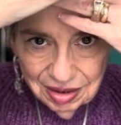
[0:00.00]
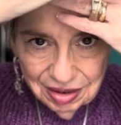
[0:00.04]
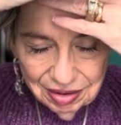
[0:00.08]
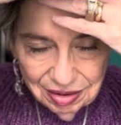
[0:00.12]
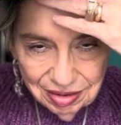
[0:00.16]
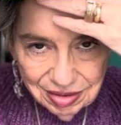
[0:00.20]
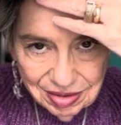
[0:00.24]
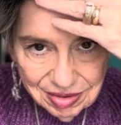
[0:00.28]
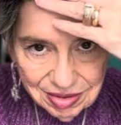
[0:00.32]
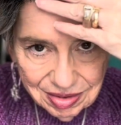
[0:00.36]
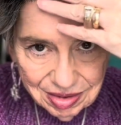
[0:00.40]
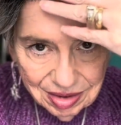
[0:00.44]

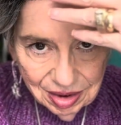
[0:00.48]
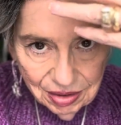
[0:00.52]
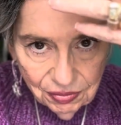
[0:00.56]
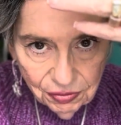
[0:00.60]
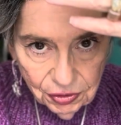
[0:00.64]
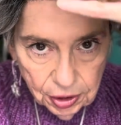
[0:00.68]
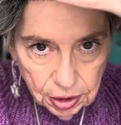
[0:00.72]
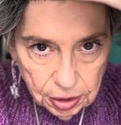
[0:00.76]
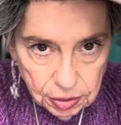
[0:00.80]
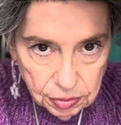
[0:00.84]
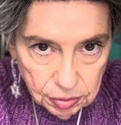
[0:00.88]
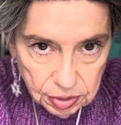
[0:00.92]
It's kind of
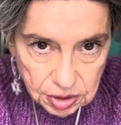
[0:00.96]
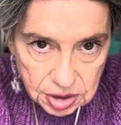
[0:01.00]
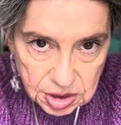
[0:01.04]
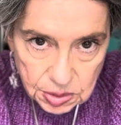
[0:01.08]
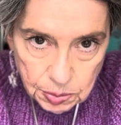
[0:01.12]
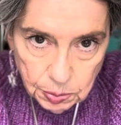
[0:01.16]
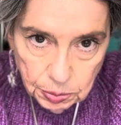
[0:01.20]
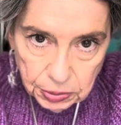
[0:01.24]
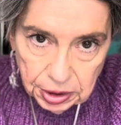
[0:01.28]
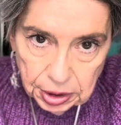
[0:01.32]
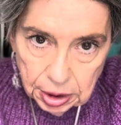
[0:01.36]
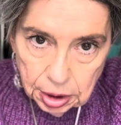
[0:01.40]
hard to
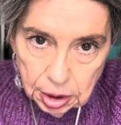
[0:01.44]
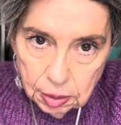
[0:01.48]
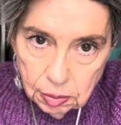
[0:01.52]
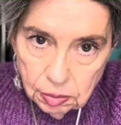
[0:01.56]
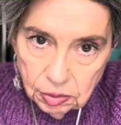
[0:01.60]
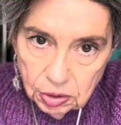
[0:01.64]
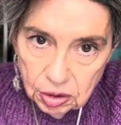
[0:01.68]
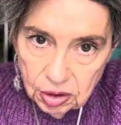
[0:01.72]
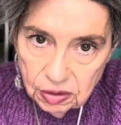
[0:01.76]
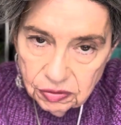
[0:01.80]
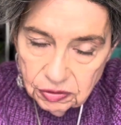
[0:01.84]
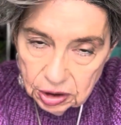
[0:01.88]
explain it.
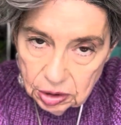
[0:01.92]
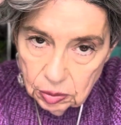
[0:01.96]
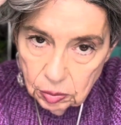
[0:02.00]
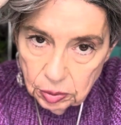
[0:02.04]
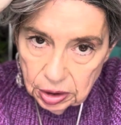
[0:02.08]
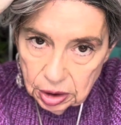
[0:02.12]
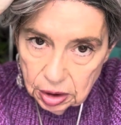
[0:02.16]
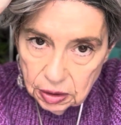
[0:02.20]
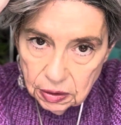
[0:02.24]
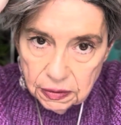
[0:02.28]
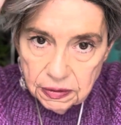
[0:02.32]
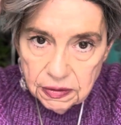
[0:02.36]
You'll have to go
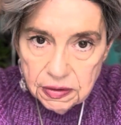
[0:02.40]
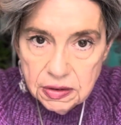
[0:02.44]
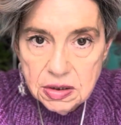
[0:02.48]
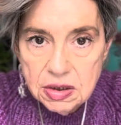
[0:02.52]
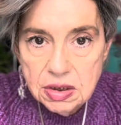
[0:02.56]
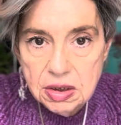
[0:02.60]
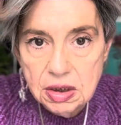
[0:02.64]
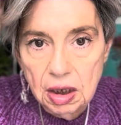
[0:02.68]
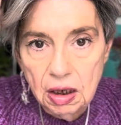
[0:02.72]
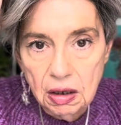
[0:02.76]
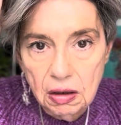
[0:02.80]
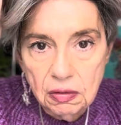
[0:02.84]
and look at the
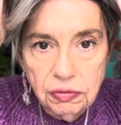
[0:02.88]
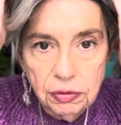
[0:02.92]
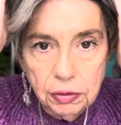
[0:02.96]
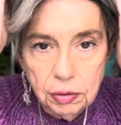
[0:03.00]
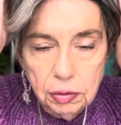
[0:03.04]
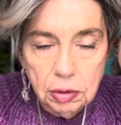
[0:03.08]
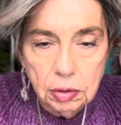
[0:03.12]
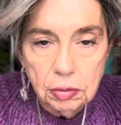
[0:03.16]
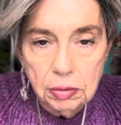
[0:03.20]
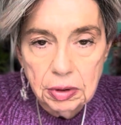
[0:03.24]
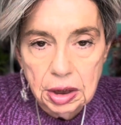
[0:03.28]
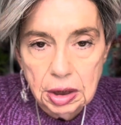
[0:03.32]
stock
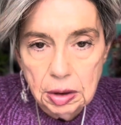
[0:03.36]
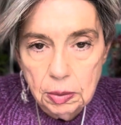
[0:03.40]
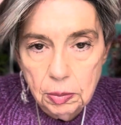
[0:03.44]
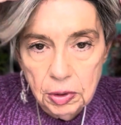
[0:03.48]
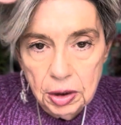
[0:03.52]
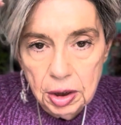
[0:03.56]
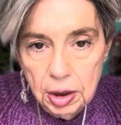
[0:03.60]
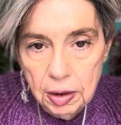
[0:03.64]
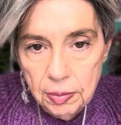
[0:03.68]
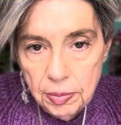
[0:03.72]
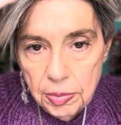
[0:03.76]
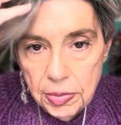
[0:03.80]
photo
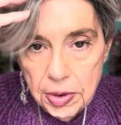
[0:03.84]
anyway.